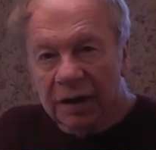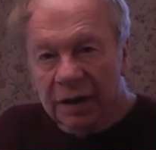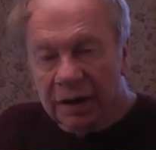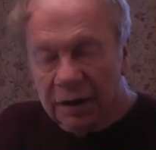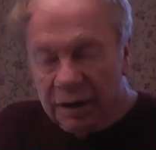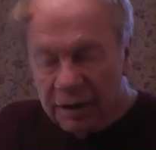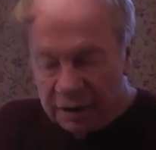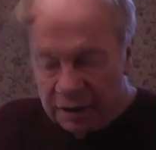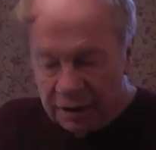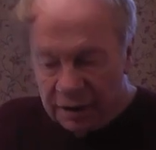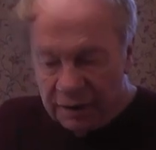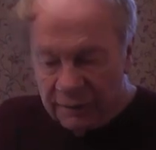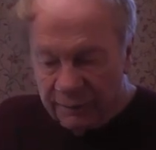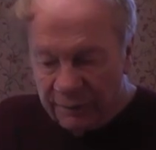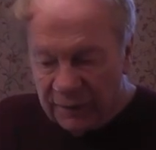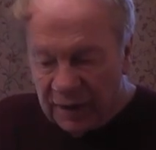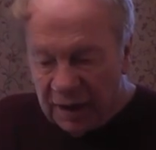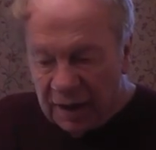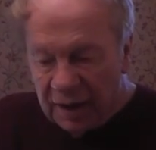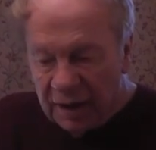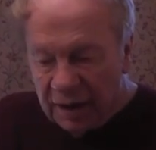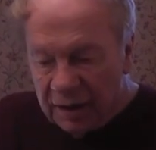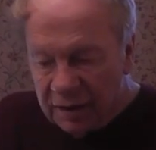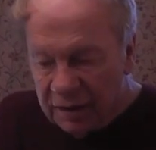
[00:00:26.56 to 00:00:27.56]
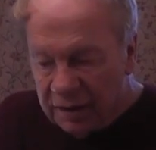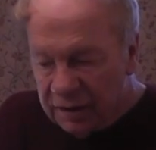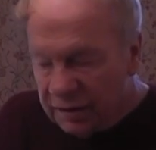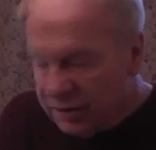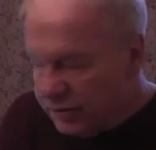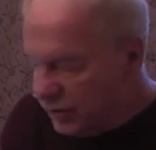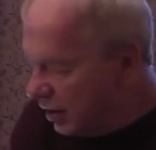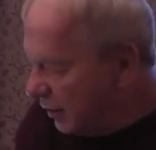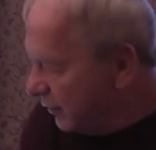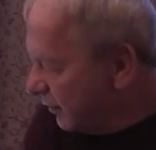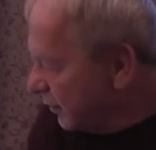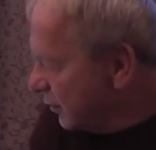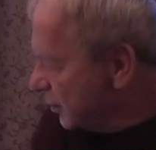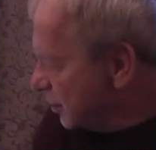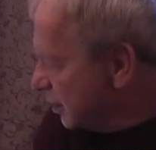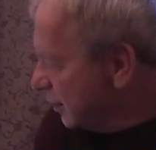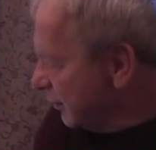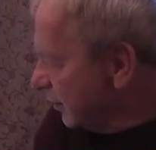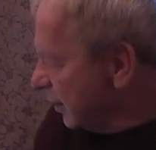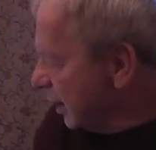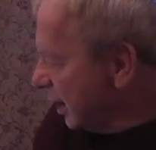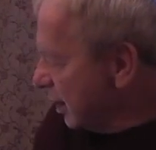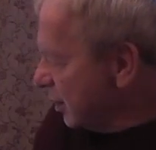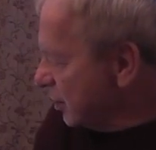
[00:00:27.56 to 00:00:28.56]
the
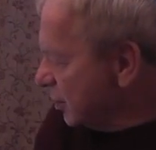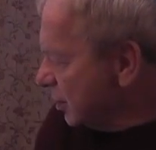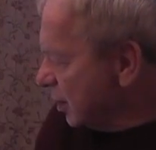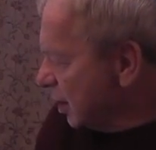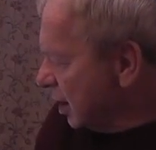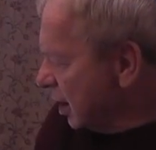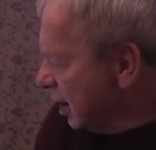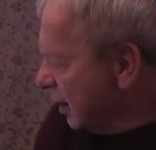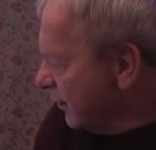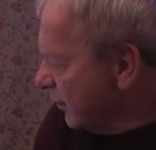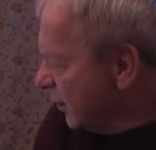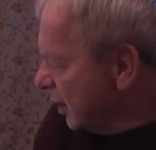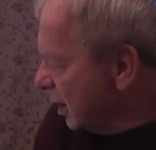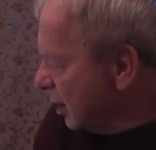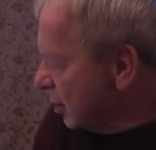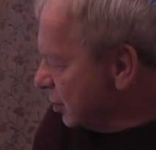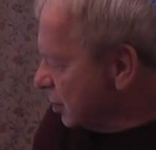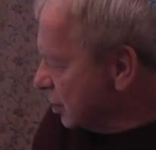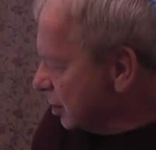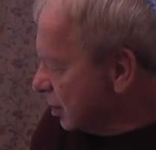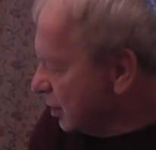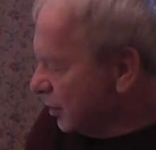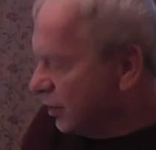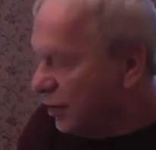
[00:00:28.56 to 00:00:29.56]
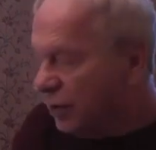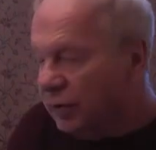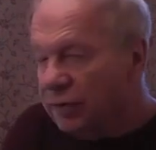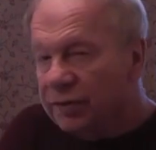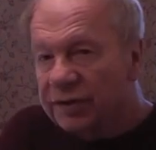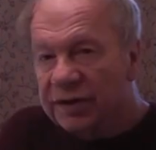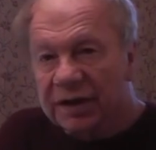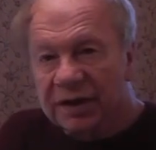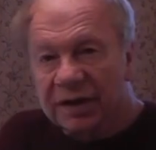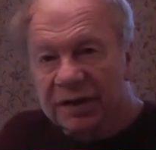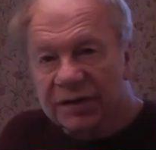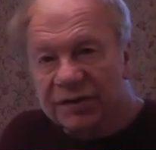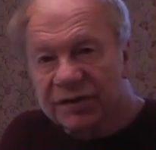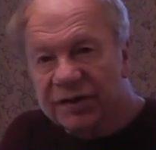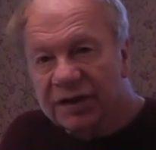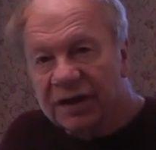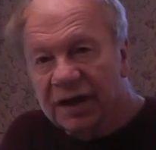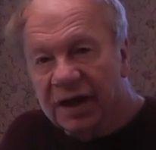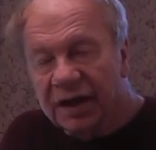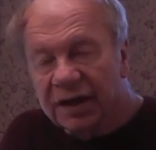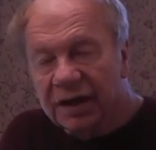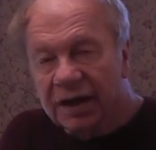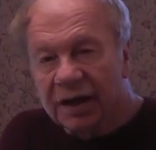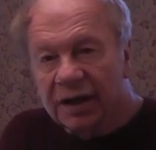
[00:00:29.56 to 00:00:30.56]
Civil Aviation Authority, the
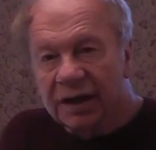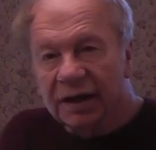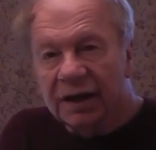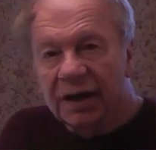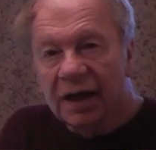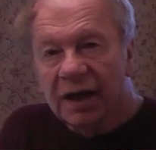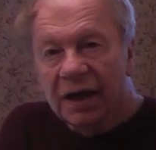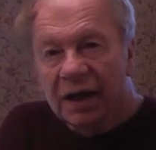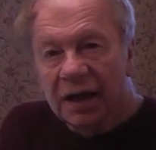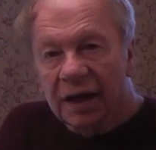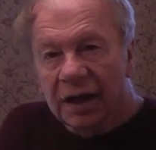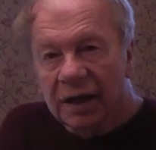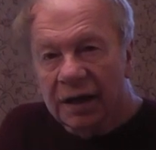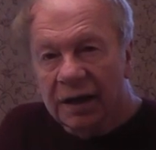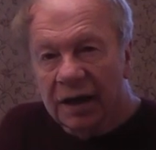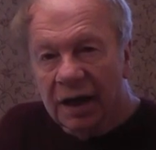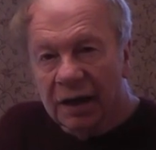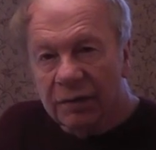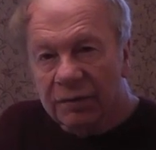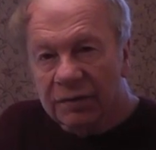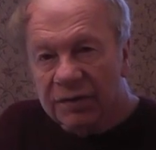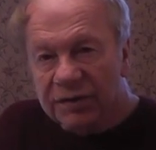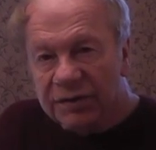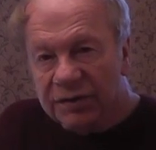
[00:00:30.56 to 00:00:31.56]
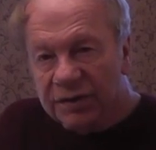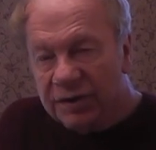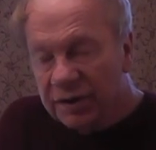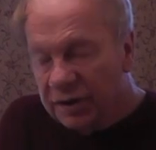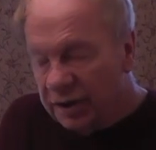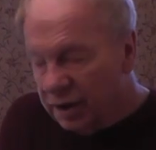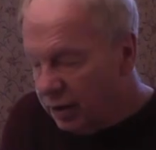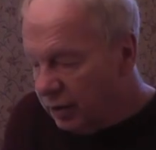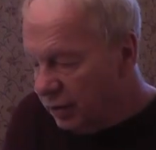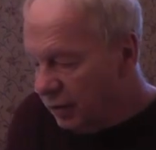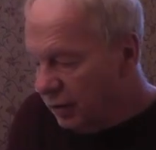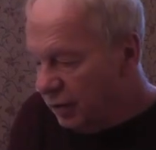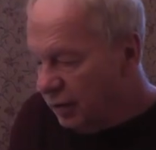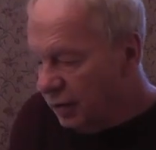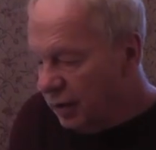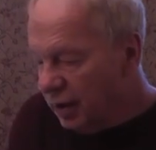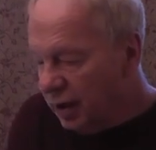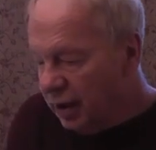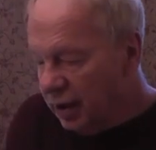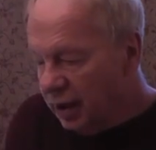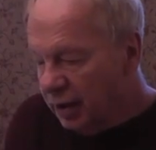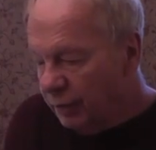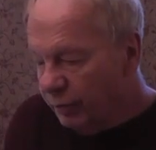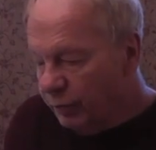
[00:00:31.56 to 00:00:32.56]
CAA, announced their
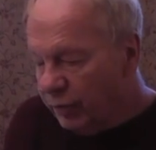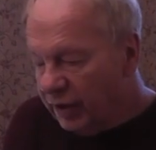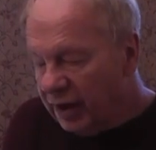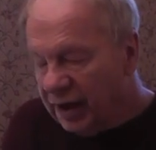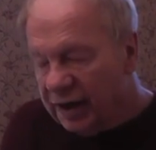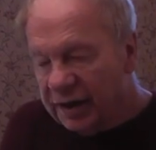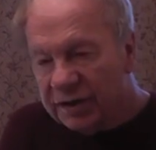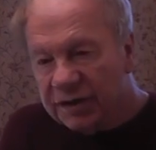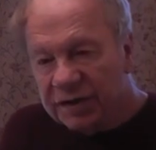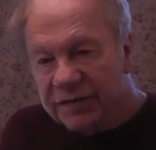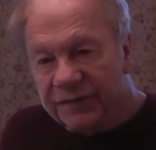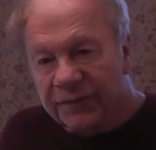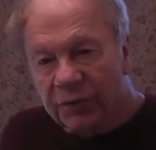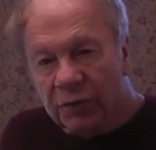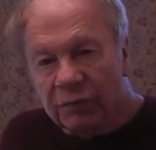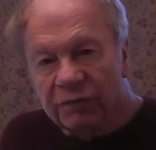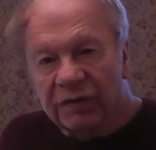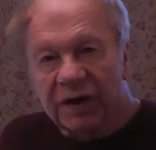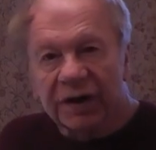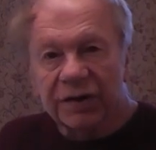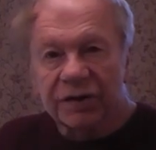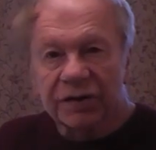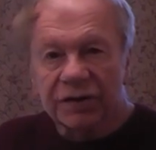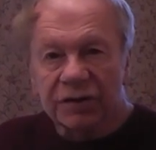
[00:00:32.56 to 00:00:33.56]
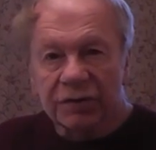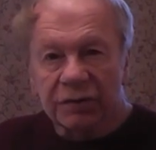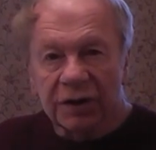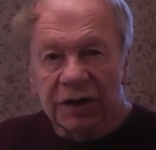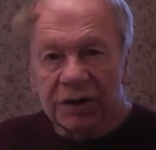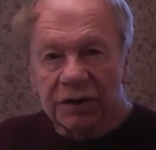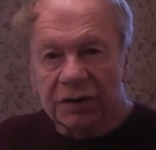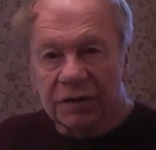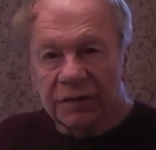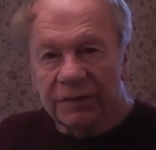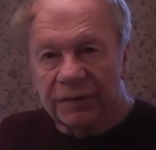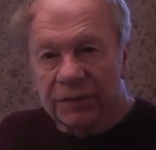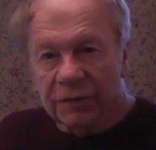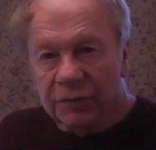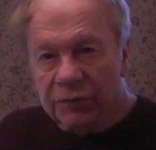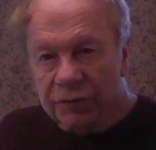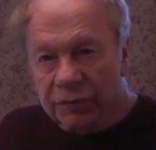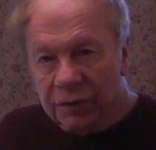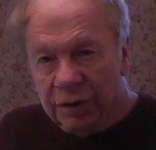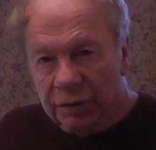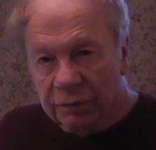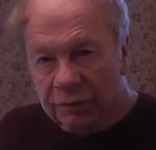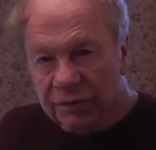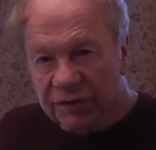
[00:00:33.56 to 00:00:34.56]
plans for registration for
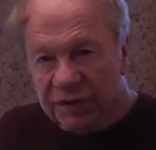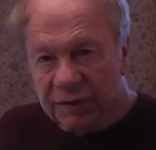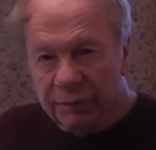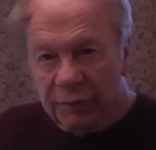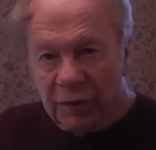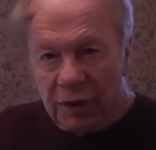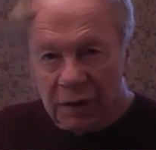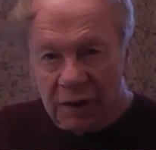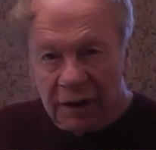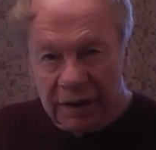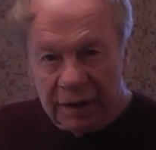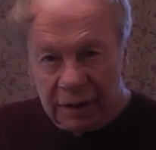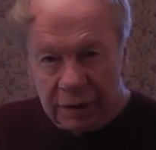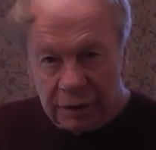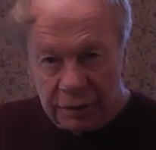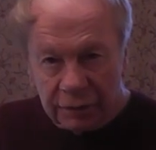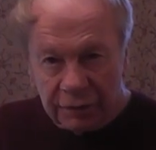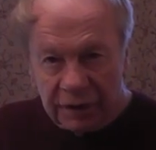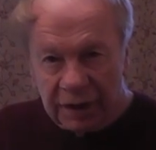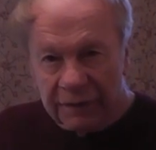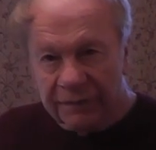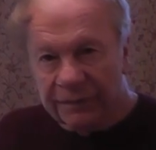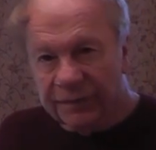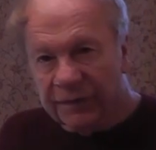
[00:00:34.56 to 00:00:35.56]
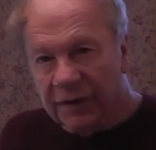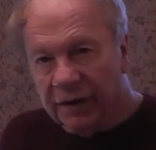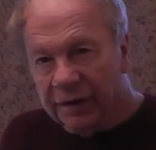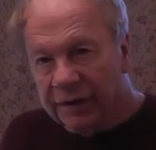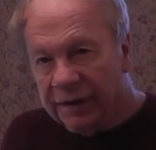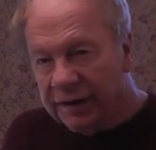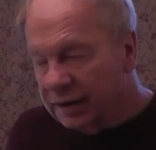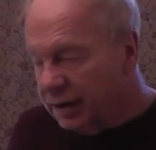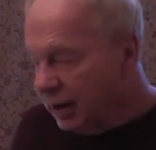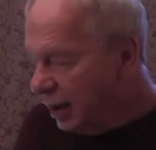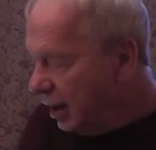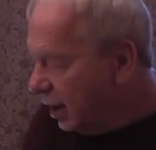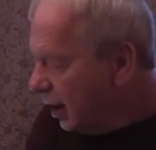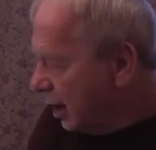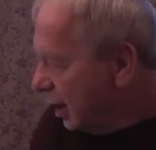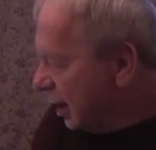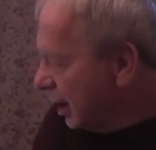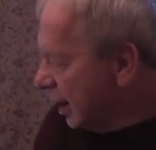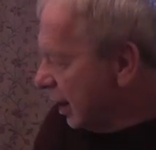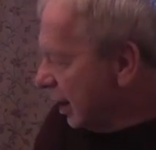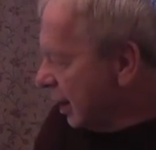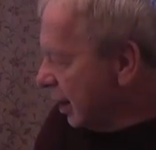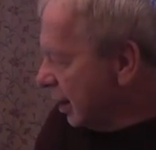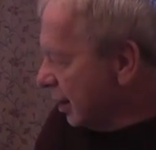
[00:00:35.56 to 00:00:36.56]
drones and model aircraft flying,
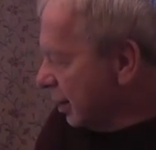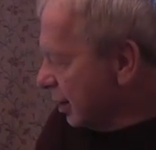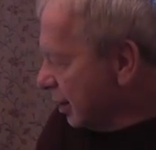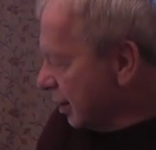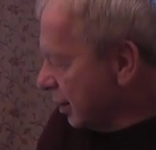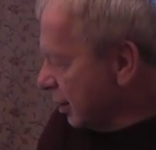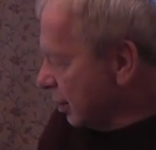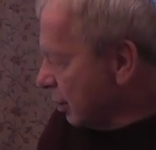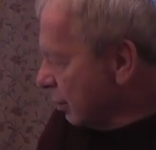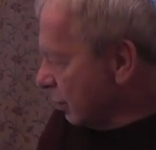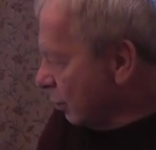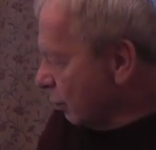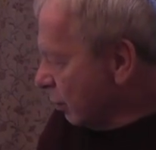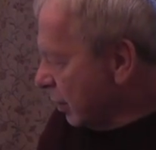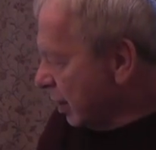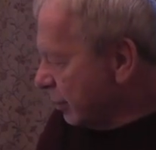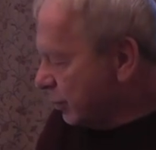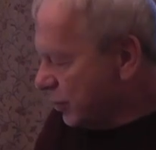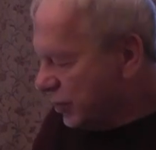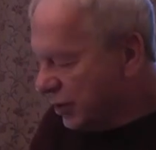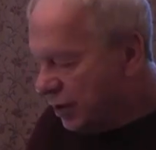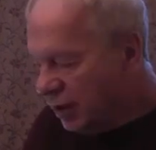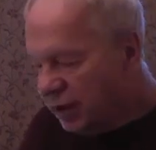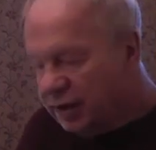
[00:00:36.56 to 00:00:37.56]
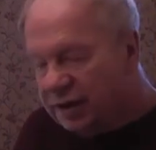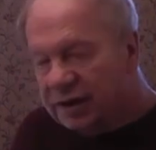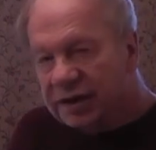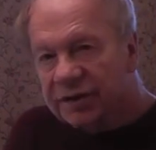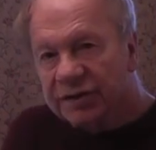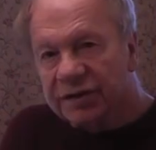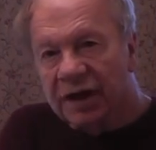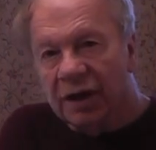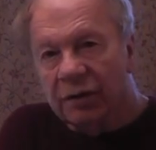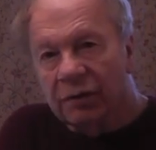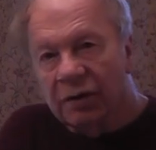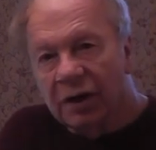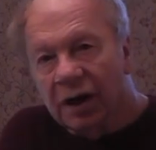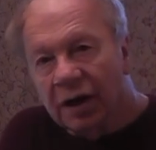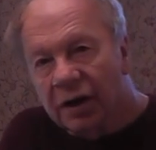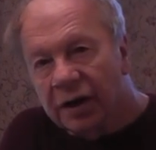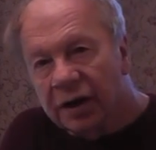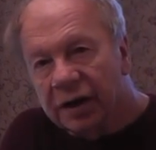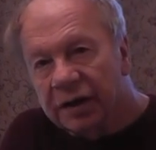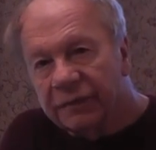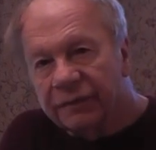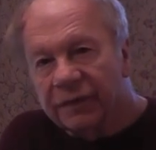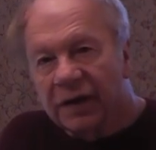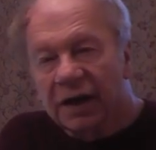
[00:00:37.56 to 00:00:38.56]
and their website is now
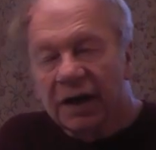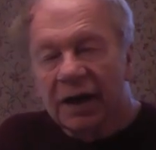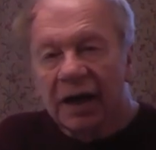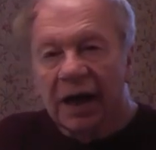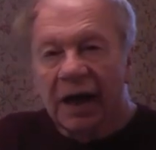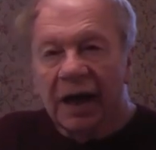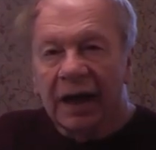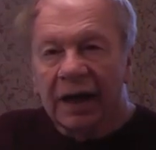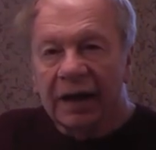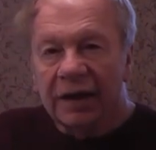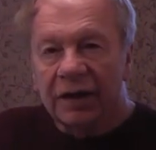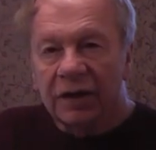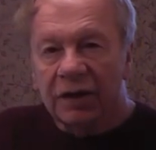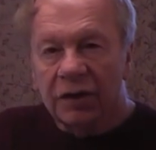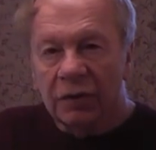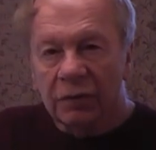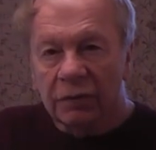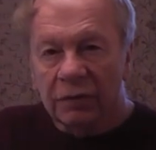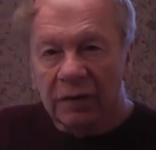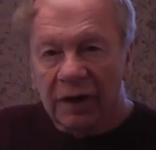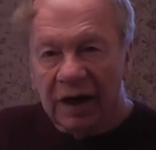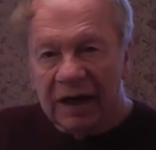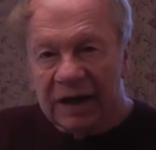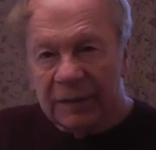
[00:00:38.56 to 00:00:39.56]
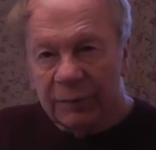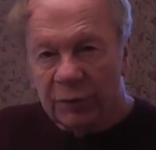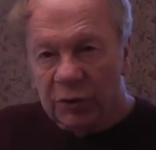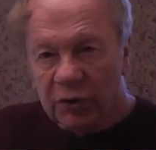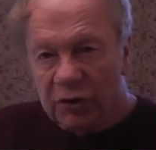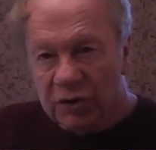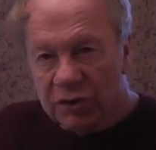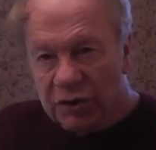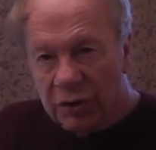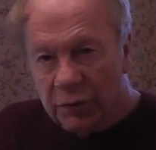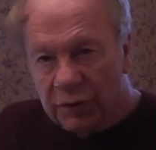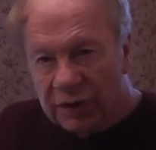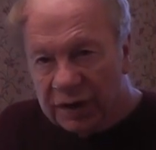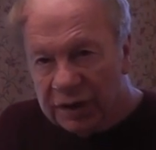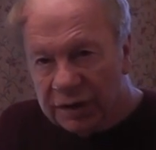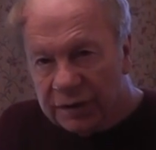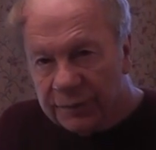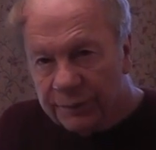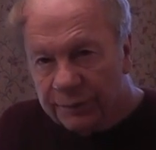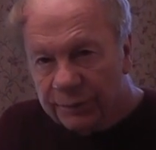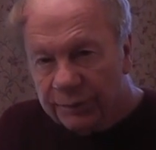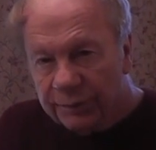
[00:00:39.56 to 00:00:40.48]
live and you're able to do it.